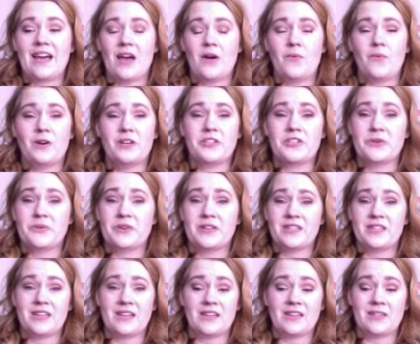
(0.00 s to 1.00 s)
I wish I would
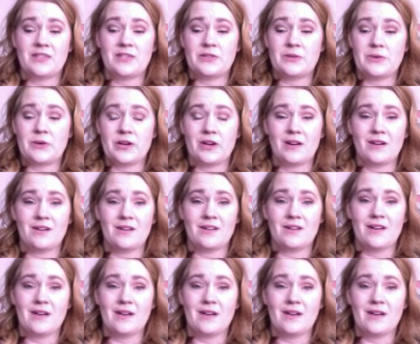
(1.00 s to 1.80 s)
have done it sooner.